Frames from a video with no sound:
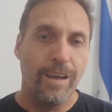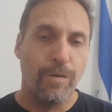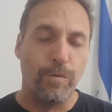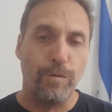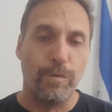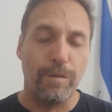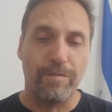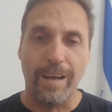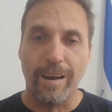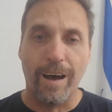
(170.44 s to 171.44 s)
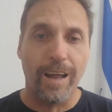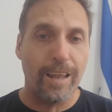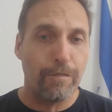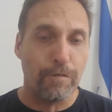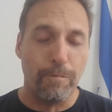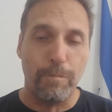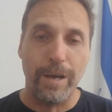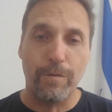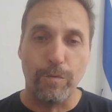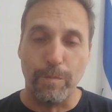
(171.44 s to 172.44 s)
We'll, we've done Aleph and
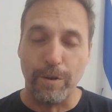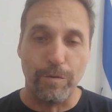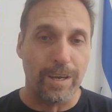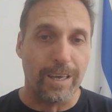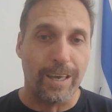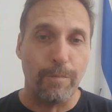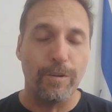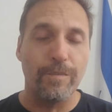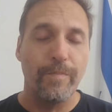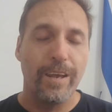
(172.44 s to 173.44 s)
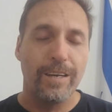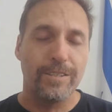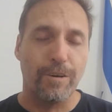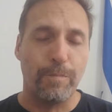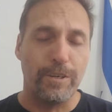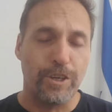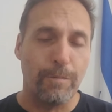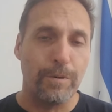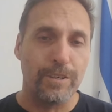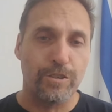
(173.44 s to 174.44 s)
Bet, we'll be doing Gimel, so I'll be
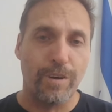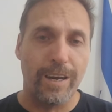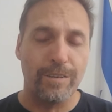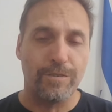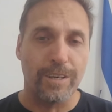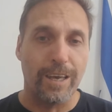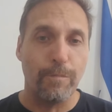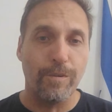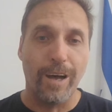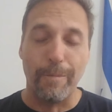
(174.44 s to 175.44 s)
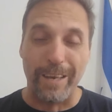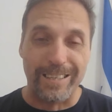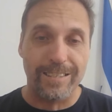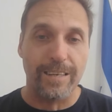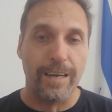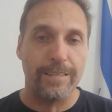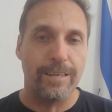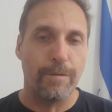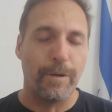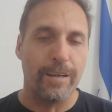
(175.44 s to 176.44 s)
jumping straight into Gimel. I'm
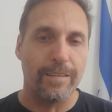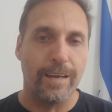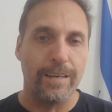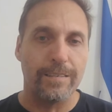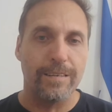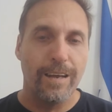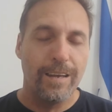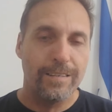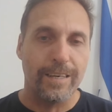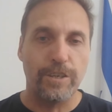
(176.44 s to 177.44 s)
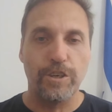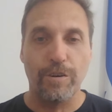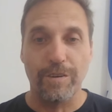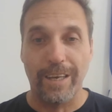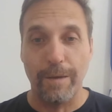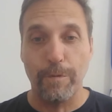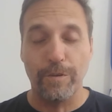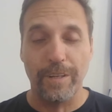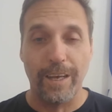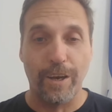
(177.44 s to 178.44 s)
excited about that, touching on Gimel
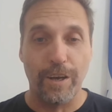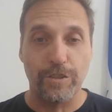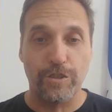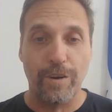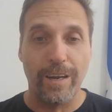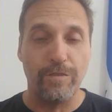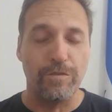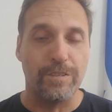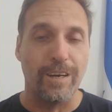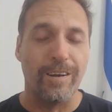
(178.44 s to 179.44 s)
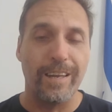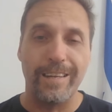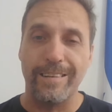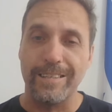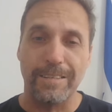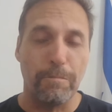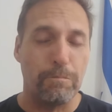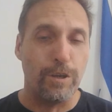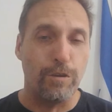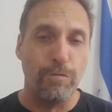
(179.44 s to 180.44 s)
and then going straight into Dalet. There's some
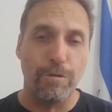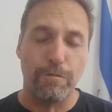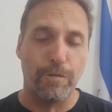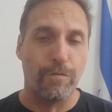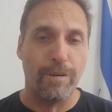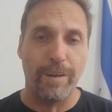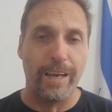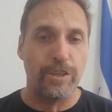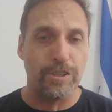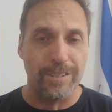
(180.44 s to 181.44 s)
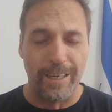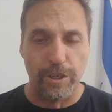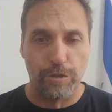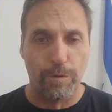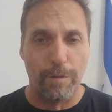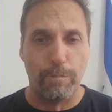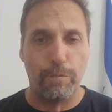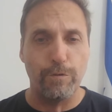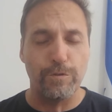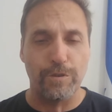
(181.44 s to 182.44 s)
beautiful revelations I just want to
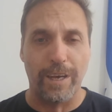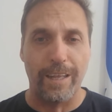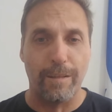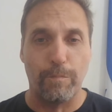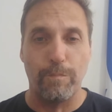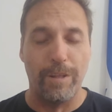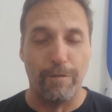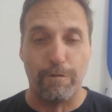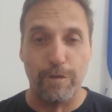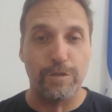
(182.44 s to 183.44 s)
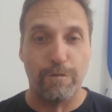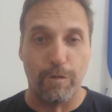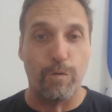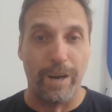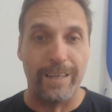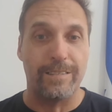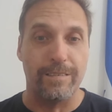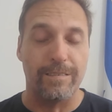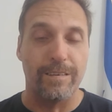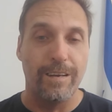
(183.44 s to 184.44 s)
pull together in the first four
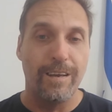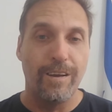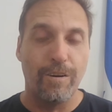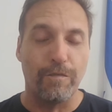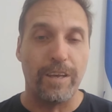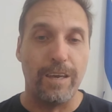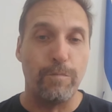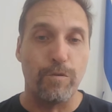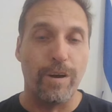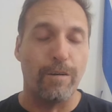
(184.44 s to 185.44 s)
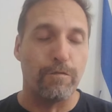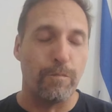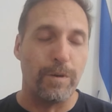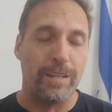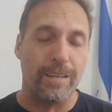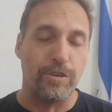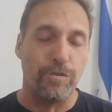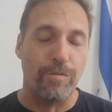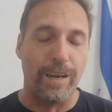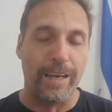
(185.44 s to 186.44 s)
letters of the Hebrew alphabet that
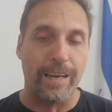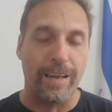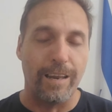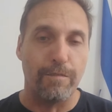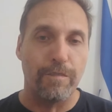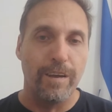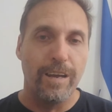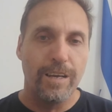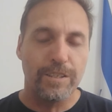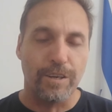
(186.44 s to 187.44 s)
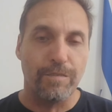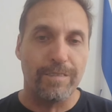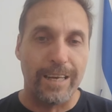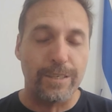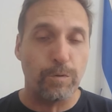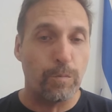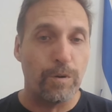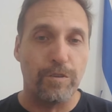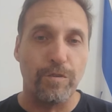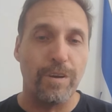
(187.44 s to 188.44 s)
you're really going to love. So that's what
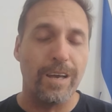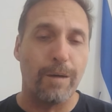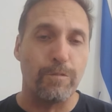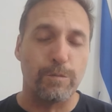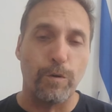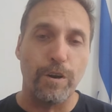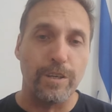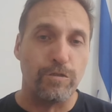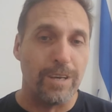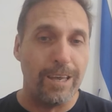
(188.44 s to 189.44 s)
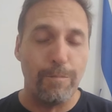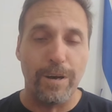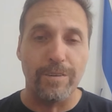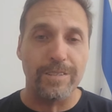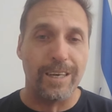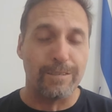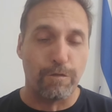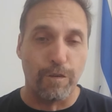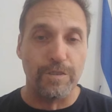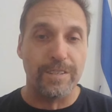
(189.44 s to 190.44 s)
we're doing. I'm responding to emails as
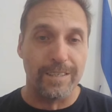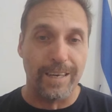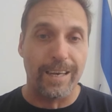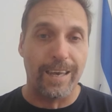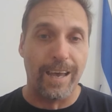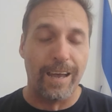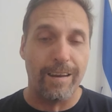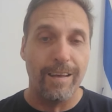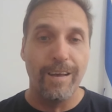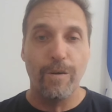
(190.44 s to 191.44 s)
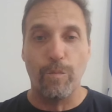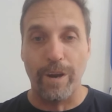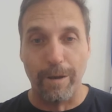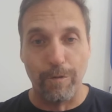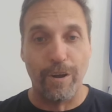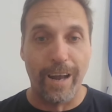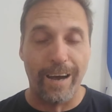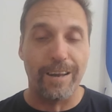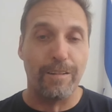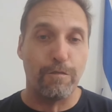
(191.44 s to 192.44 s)
fast as I can when I'm not
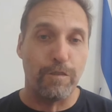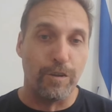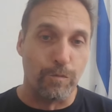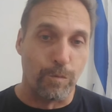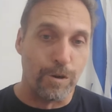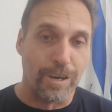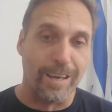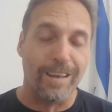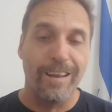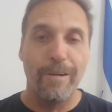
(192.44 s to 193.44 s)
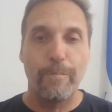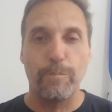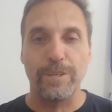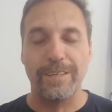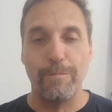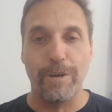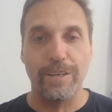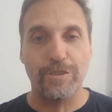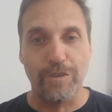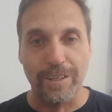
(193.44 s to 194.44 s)
out in the field working, busy
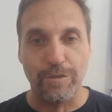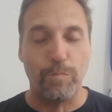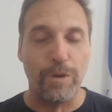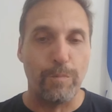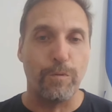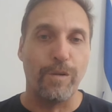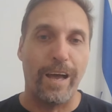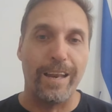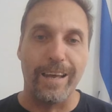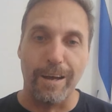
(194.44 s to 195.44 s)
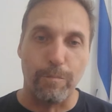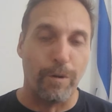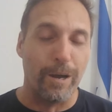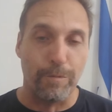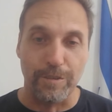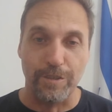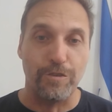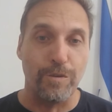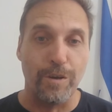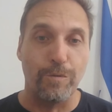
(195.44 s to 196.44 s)
ministering to people, handing out Bibles and
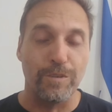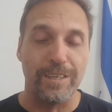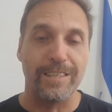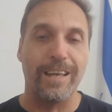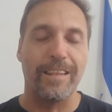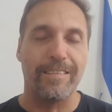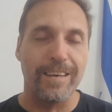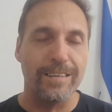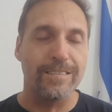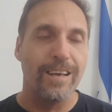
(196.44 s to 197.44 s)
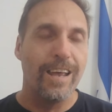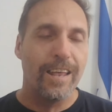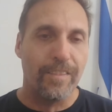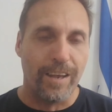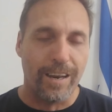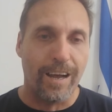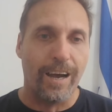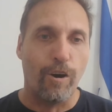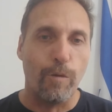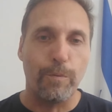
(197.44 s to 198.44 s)
doing all these other things. Then I
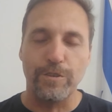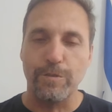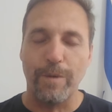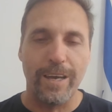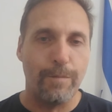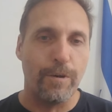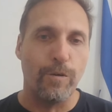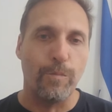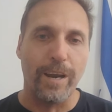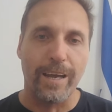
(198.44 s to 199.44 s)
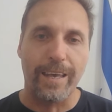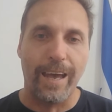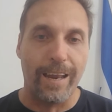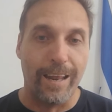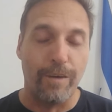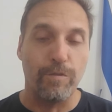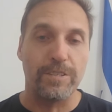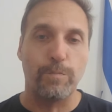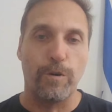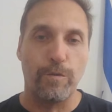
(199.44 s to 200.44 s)
hop onto my email when I can and
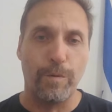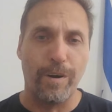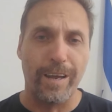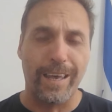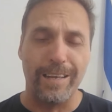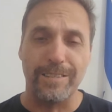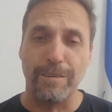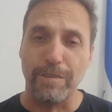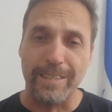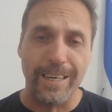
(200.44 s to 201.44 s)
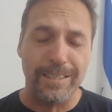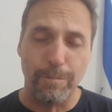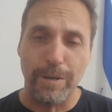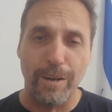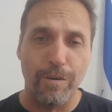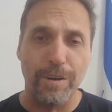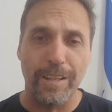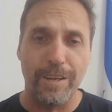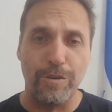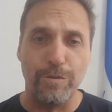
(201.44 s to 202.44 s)
respond where I can. So if it takes a bit longer
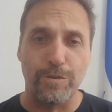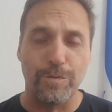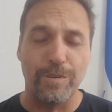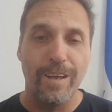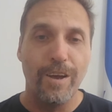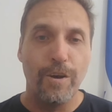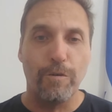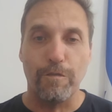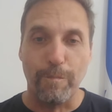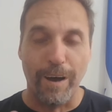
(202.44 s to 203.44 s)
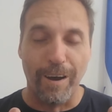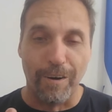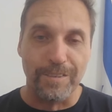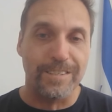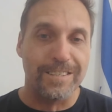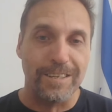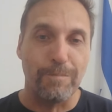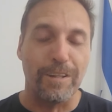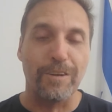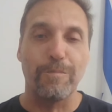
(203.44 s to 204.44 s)
than usual, or if my answers
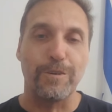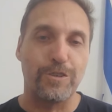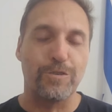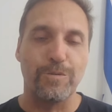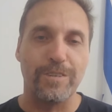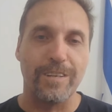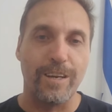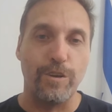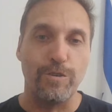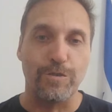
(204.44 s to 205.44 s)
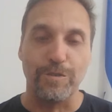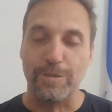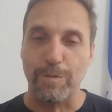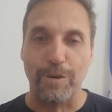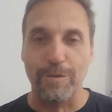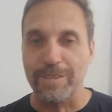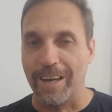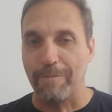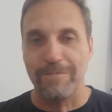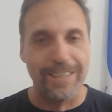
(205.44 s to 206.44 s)
seem a little bit shorter than usual, it's because
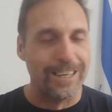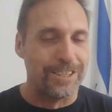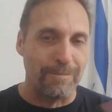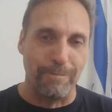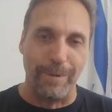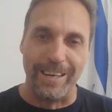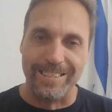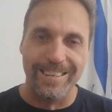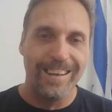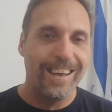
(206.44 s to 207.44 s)
I'm touching base